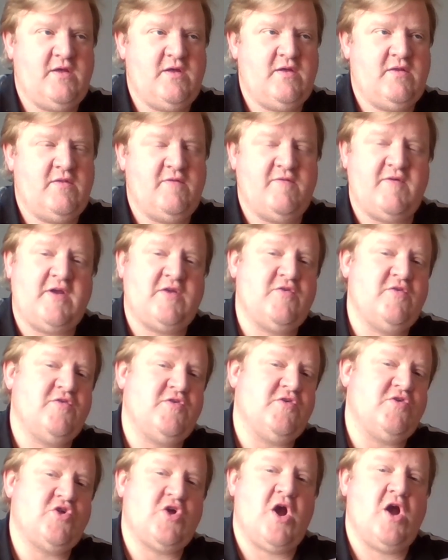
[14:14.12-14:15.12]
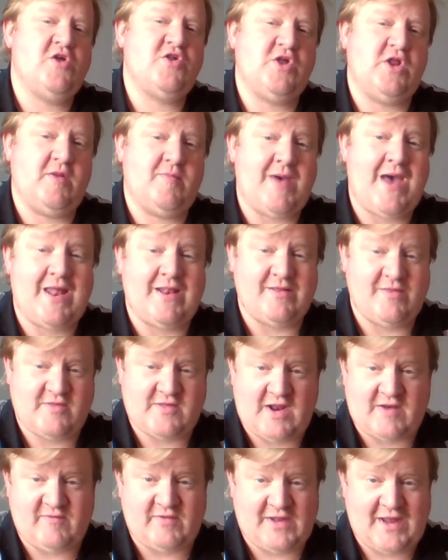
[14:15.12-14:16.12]
veterans are charging into battle
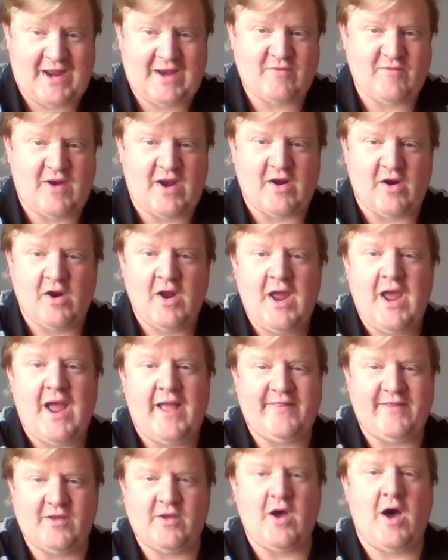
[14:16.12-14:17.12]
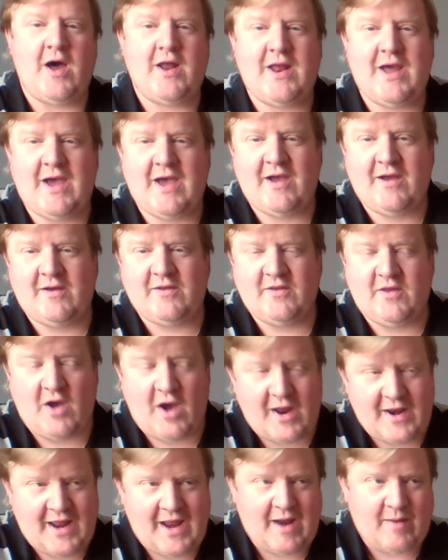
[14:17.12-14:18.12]
instead of a Land Raider, and the
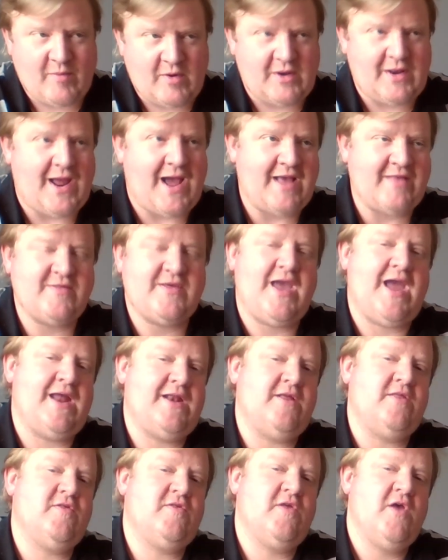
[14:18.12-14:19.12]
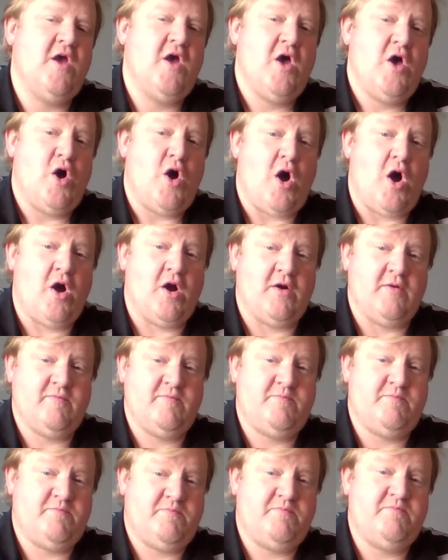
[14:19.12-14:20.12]
Godhammer las cannons are
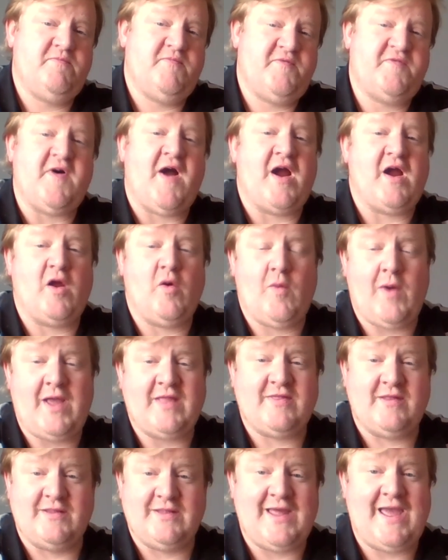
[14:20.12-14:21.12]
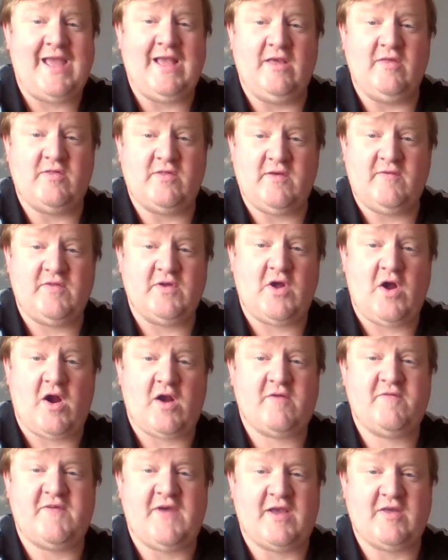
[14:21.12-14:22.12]
firing away at the legs of the
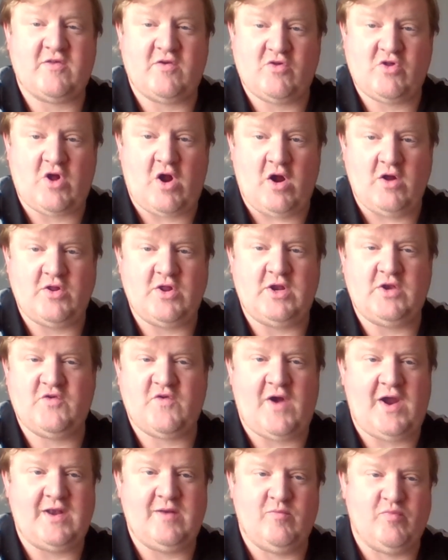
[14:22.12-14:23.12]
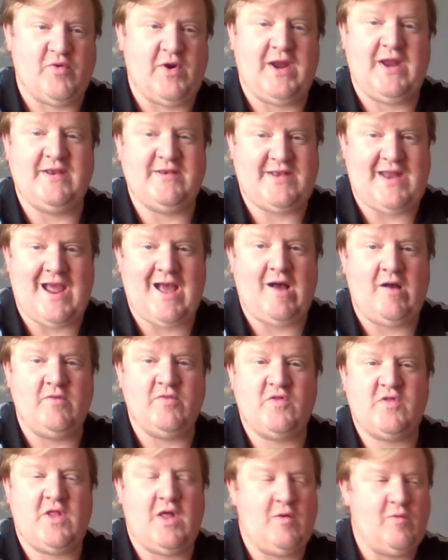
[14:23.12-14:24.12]
Carnifex are charging, trying to bring it down
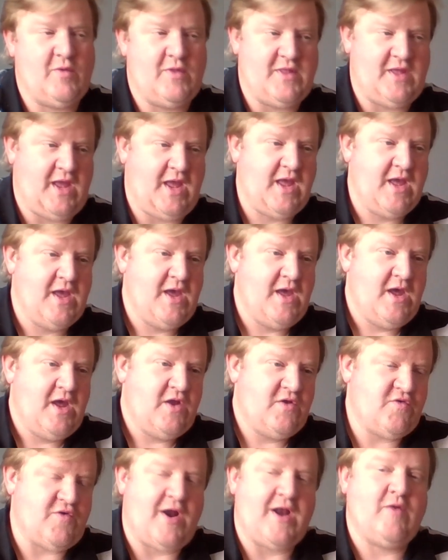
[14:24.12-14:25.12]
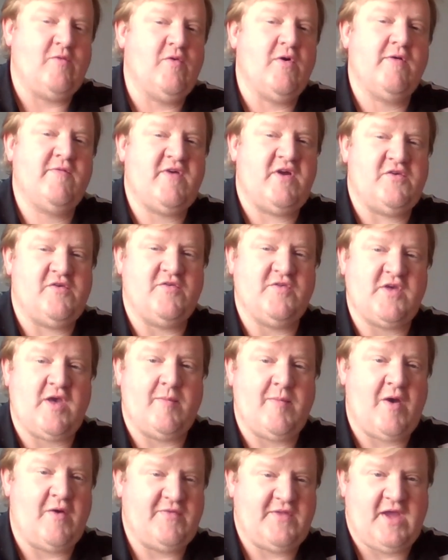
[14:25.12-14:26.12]
so that when the Tyrannic War Veterans
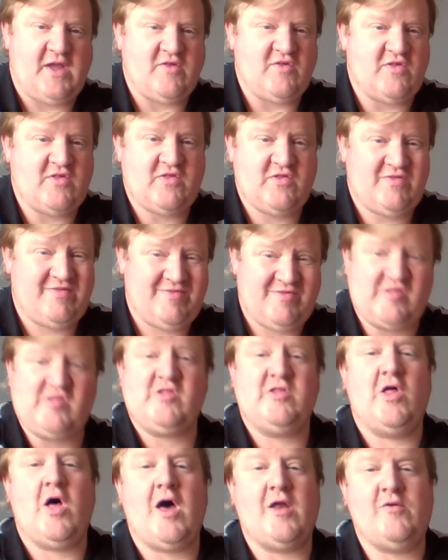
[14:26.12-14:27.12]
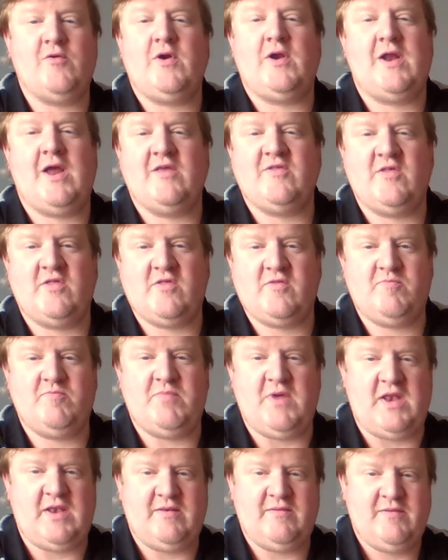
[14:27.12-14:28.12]
come out, they can just slaughter it as it's
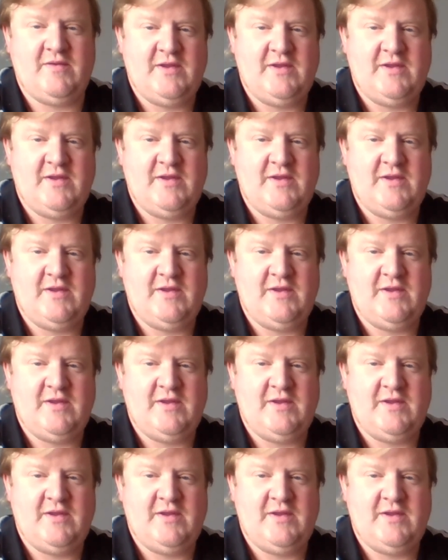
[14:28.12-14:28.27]
been